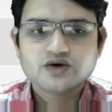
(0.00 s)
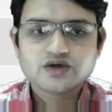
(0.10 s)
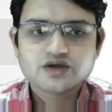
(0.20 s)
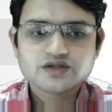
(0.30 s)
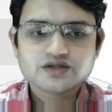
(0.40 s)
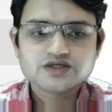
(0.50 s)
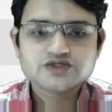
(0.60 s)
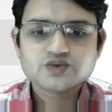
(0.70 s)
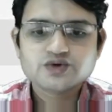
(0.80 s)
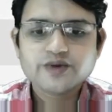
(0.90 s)
Okay,
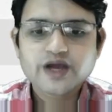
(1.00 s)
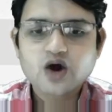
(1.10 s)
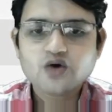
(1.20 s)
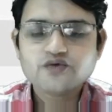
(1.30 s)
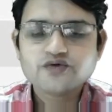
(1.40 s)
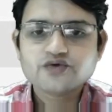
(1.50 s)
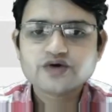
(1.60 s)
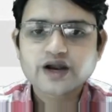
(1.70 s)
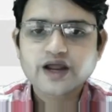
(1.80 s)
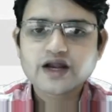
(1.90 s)
this would be how we
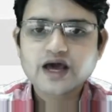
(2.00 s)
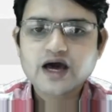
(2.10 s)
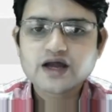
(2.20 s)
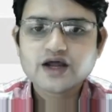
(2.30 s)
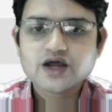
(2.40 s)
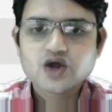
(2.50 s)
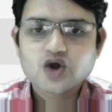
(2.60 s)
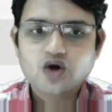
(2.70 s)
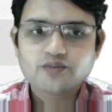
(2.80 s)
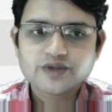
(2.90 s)
would write our
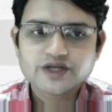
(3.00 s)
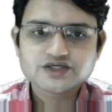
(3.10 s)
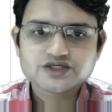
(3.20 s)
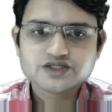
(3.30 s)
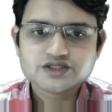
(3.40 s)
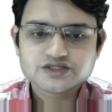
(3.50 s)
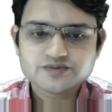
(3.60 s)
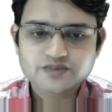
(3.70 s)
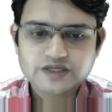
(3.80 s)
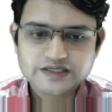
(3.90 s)
combination
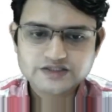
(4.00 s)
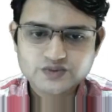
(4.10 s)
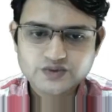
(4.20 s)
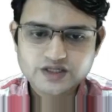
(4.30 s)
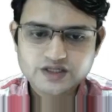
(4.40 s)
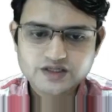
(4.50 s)
symbol as well.